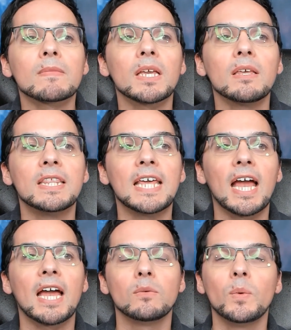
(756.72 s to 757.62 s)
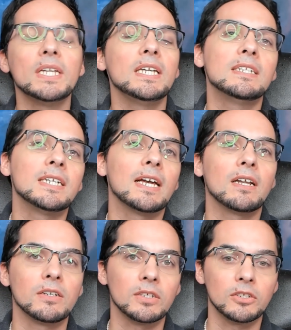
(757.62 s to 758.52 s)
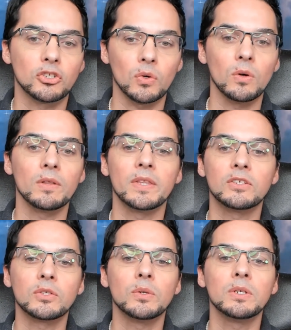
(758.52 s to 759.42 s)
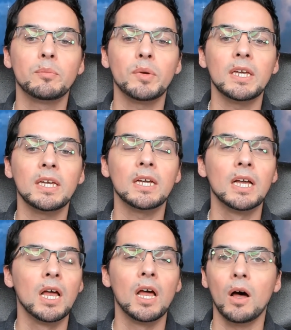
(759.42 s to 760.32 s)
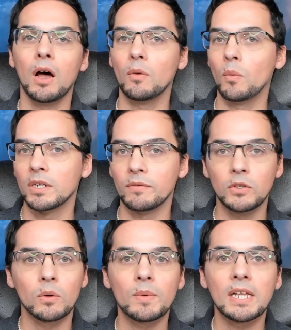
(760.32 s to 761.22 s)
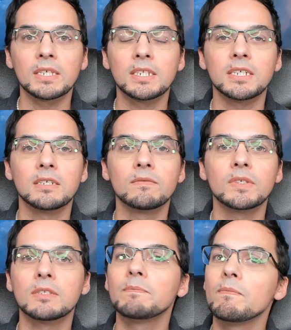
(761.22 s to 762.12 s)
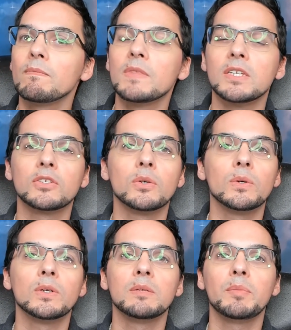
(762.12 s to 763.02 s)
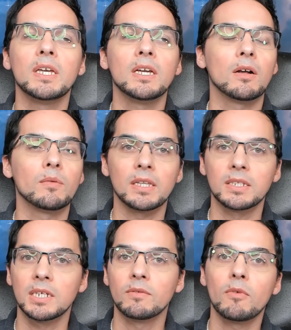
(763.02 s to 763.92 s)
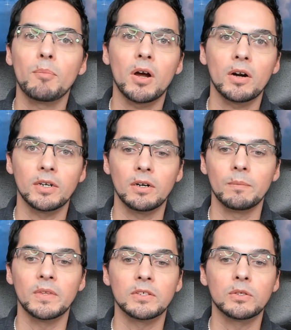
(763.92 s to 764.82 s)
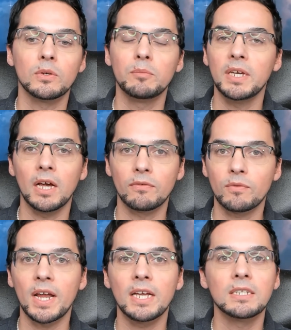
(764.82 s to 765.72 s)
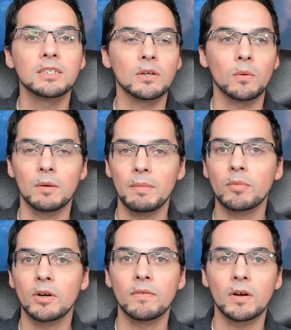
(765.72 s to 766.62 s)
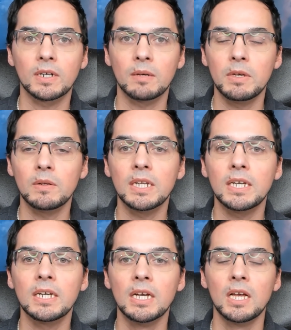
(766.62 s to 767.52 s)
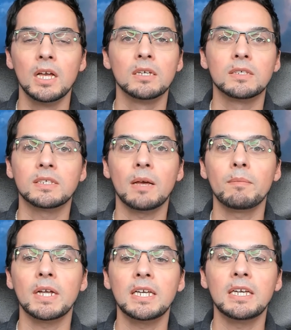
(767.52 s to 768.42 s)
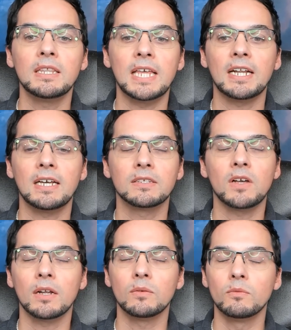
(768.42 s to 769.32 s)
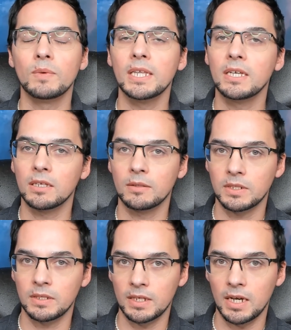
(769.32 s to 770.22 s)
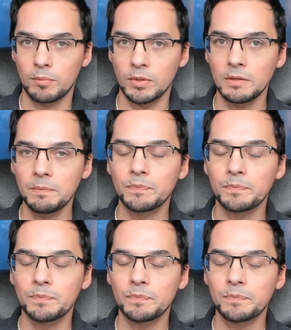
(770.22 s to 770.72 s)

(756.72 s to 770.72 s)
that we need to get under control. This could be one of your relatives. This could be a relative of a partner. This could be a friend or a member of our community, somebody that has gotten really close to the couple